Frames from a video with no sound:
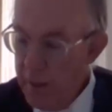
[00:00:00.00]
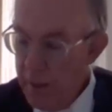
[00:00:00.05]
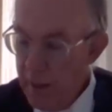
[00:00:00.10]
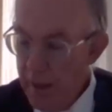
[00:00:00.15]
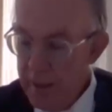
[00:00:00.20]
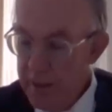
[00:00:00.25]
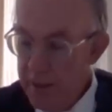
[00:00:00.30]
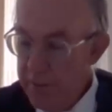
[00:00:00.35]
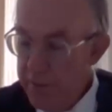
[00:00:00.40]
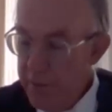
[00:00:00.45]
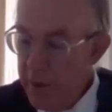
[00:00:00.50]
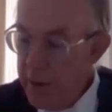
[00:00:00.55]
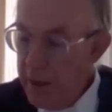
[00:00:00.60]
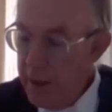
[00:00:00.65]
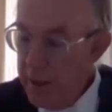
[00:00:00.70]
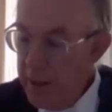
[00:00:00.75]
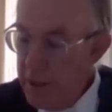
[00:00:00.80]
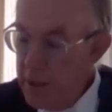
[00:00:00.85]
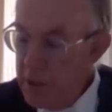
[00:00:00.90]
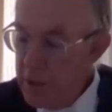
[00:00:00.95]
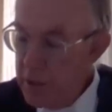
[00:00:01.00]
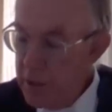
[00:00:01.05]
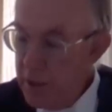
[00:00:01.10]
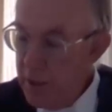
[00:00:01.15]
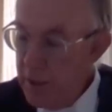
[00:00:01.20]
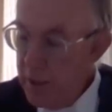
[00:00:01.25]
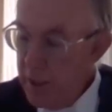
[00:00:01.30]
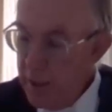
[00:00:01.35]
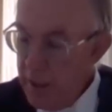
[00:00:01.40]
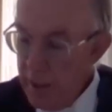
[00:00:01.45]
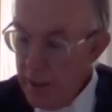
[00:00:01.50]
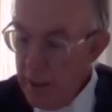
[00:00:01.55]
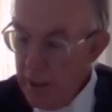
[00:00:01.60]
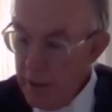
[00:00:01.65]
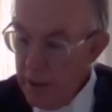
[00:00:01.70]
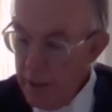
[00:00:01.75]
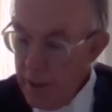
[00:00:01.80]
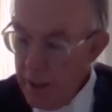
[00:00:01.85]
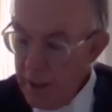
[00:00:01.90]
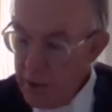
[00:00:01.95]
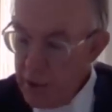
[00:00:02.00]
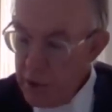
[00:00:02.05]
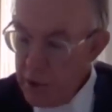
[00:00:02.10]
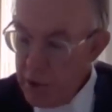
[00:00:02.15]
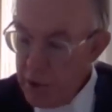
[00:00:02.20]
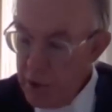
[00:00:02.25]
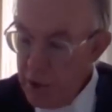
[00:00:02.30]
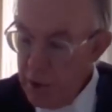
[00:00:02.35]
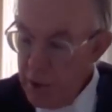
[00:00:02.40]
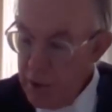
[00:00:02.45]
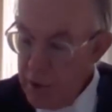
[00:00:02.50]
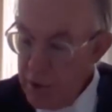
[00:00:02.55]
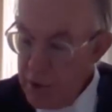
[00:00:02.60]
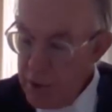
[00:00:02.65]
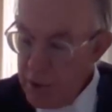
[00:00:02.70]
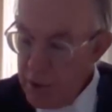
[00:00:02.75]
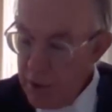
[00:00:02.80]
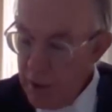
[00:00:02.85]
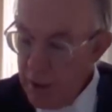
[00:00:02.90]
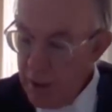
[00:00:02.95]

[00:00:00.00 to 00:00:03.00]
at the very least, in that she's